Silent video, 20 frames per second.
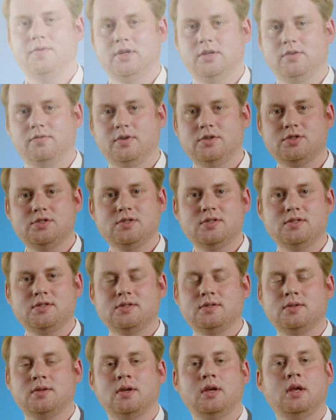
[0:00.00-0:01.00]
any
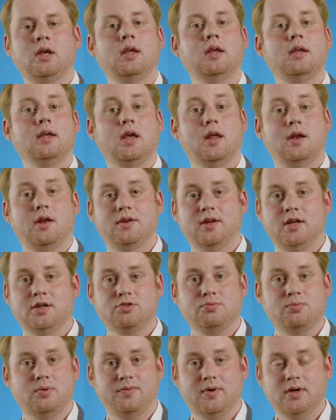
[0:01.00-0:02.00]
questions, get in
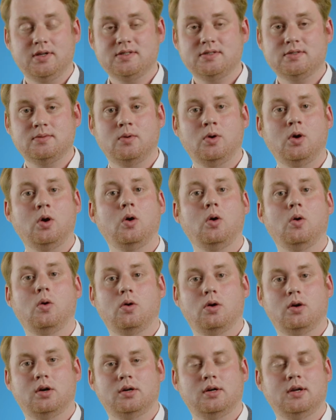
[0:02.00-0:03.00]
touch with us
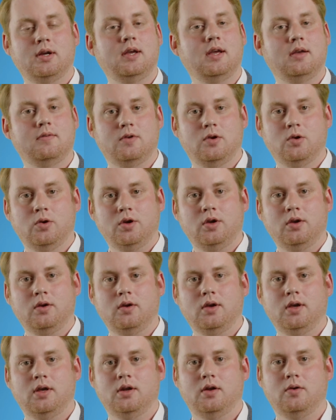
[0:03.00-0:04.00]
or have a look
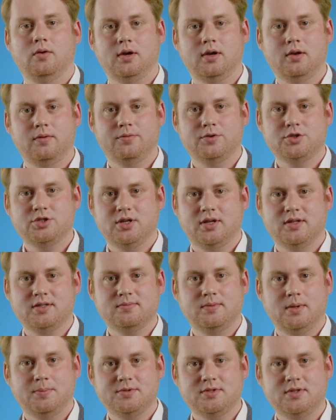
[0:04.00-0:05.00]
at our Clifford Chance
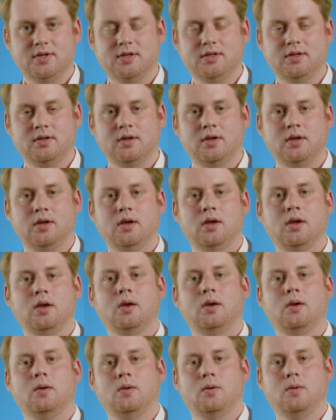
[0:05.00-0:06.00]
website,
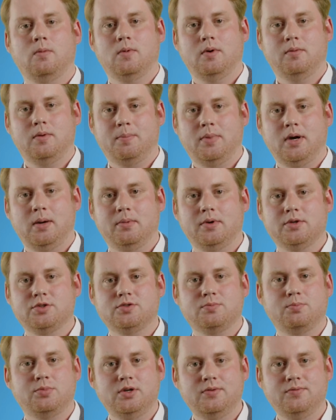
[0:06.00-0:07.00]
where we
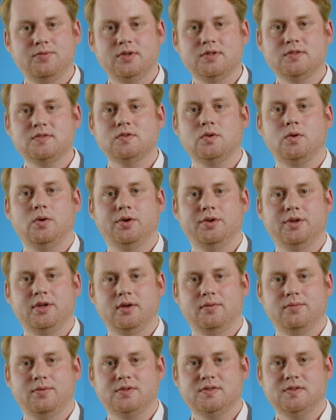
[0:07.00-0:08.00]
published briefings on the
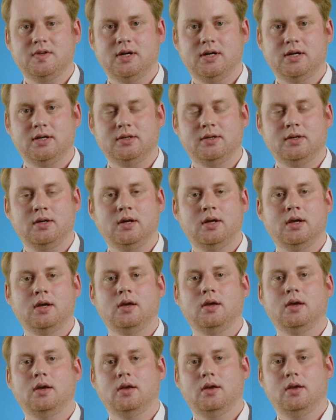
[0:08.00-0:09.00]
FSR,
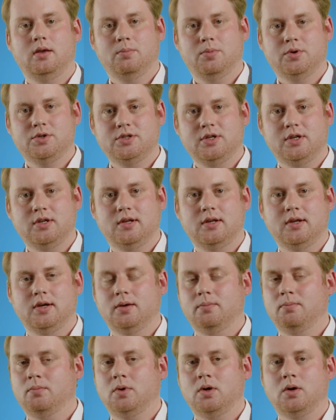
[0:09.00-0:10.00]
in
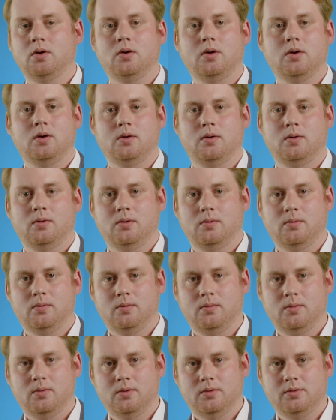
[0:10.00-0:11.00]
particular
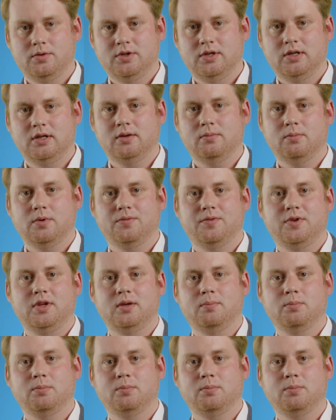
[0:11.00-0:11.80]
dealing with the